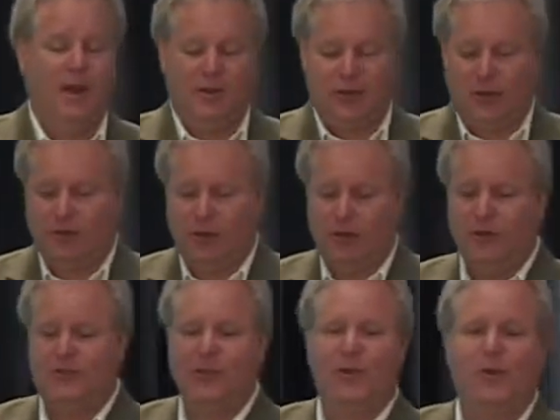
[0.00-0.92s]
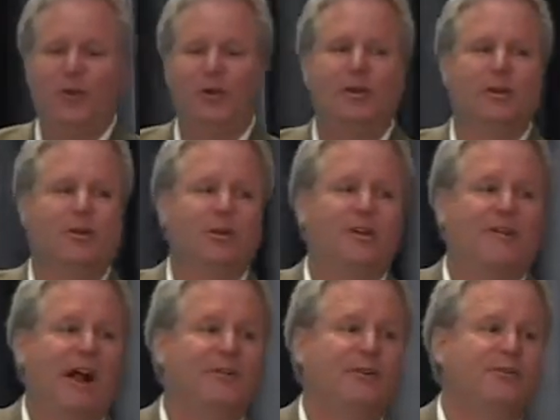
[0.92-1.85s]
So if you're losing 30 or
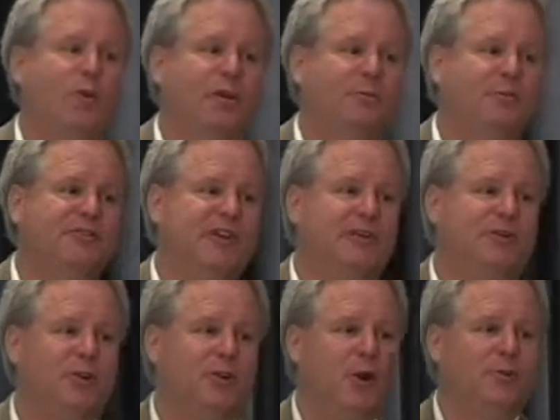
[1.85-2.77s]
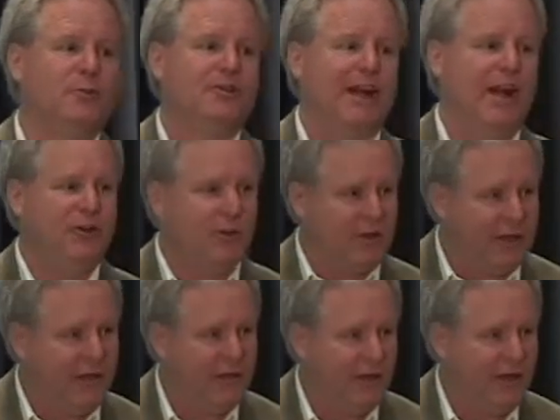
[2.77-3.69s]
35 or 40% of your donors
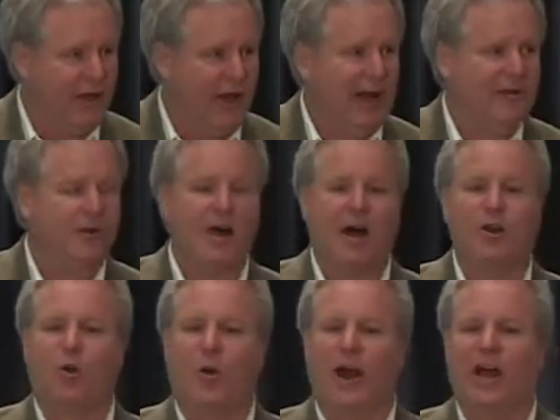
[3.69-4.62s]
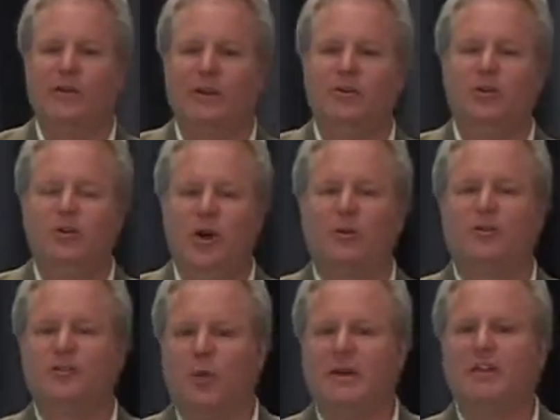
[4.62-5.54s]
annually, and you're not acquiring new
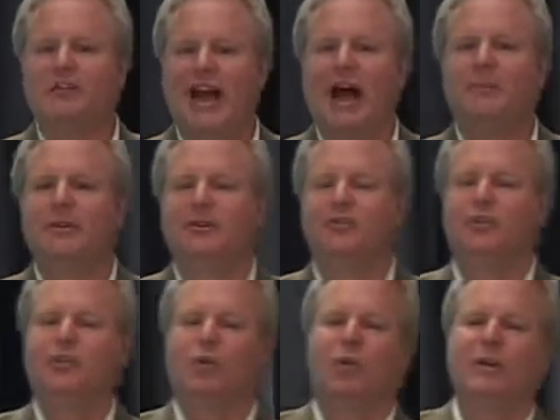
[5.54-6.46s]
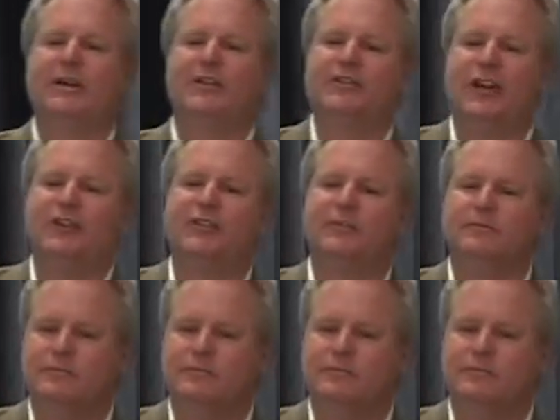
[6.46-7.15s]
donors, what is happening to your organization?